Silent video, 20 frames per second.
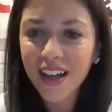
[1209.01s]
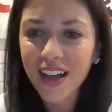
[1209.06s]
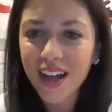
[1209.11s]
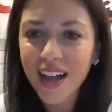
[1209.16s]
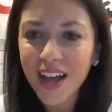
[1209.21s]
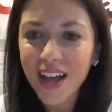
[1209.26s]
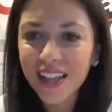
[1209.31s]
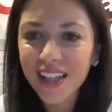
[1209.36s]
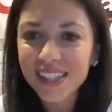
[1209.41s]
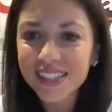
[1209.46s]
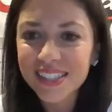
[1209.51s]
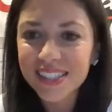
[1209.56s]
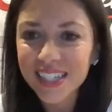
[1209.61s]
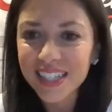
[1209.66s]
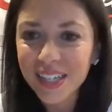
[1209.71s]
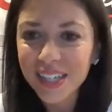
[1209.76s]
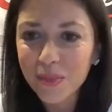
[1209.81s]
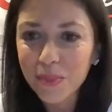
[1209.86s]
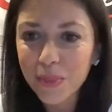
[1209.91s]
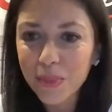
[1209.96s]
Let's
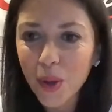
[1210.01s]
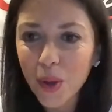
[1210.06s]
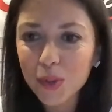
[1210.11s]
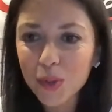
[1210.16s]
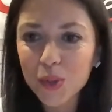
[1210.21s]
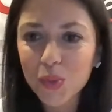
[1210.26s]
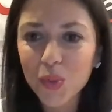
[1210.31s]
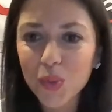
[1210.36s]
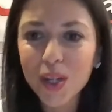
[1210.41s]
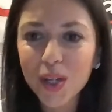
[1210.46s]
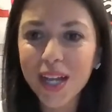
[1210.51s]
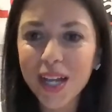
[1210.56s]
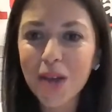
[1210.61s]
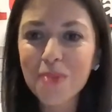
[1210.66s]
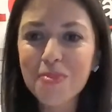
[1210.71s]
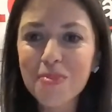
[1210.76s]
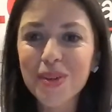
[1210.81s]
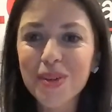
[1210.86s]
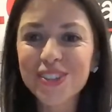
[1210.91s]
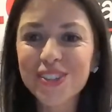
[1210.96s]
see.
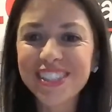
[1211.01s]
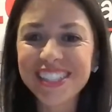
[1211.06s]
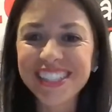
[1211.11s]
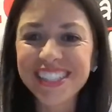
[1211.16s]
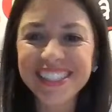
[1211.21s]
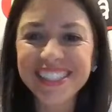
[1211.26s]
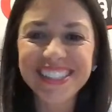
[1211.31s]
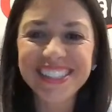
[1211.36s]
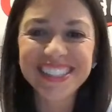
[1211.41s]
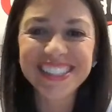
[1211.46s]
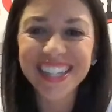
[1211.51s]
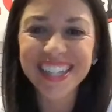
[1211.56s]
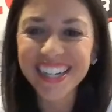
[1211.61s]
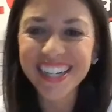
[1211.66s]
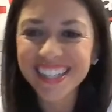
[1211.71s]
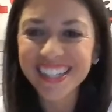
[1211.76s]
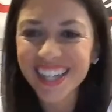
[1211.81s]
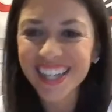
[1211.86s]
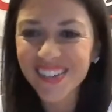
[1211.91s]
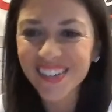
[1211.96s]
Post-workout protein
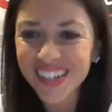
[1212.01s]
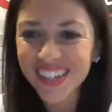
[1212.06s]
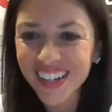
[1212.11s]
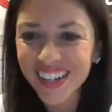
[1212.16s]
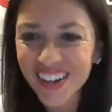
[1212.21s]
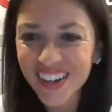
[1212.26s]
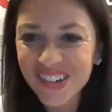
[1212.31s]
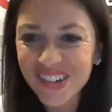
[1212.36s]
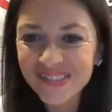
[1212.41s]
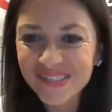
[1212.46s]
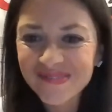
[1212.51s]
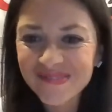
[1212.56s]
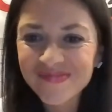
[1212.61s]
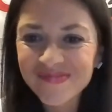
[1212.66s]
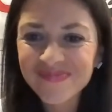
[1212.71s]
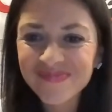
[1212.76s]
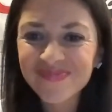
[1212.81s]
shake. There we go.